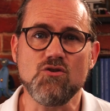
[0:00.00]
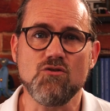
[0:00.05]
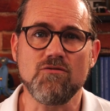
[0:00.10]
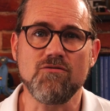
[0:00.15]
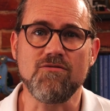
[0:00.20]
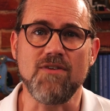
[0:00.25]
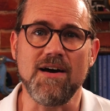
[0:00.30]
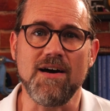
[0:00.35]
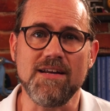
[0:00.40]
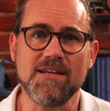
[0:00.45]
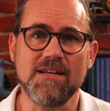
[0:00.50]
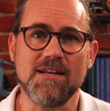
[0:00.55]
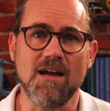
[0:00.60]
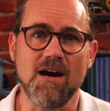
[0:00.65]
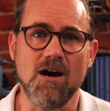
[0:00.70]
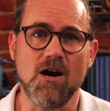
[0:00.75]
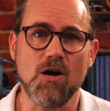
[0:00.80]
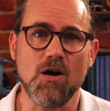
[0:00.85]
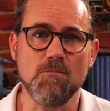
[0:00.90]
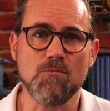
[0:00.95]
you'll find an
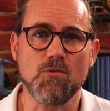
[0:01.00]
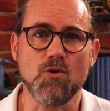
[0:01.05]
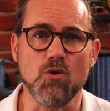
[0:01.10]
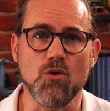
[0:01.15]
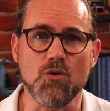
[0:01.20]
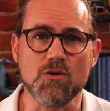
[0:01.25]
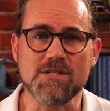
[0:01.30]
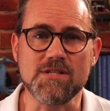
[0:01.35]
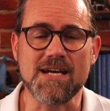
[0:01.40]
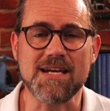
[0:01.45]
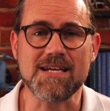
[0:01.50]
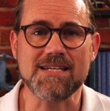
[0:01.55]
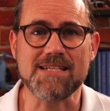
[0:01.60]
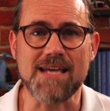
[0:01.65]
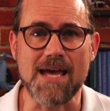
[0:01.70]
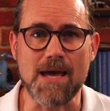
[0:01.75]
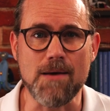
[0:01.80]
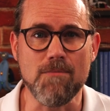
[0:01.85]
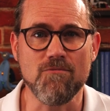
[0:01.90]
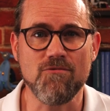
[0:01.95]
ARM Cortex
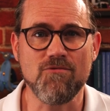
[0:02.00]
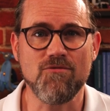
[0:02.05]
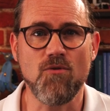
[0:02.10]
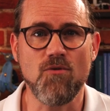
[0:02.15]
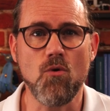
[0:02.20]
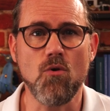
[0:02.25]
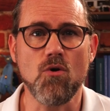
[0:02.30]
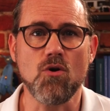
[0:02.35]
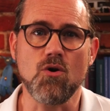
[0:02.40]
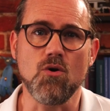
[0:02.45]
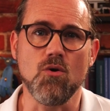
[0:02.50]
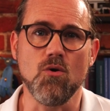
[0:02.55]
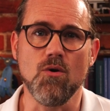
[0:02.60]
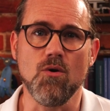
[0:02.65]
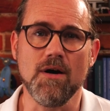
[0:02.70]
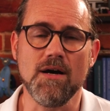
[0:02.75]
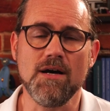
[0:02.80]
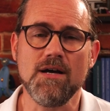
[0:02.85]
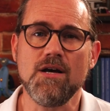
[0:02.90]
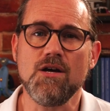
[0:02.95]
M4
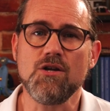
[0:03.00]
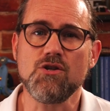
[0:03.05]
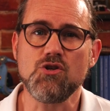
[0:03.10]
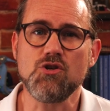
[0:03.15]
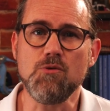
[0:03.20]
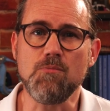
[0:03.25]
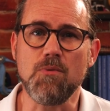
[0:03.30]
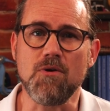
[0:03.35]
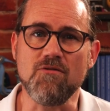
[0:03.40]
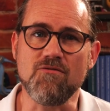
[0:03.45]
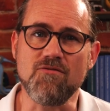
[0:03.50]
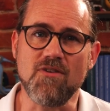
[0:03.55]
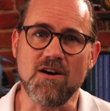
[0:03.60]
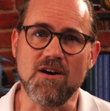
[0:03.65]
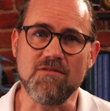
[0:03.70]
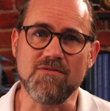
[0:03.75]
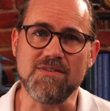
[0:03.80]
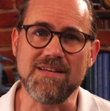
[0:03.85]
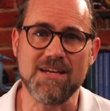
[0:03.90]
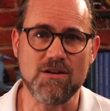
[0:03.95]
core,
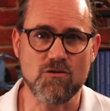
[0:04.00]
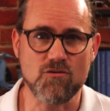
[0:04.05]
2.5D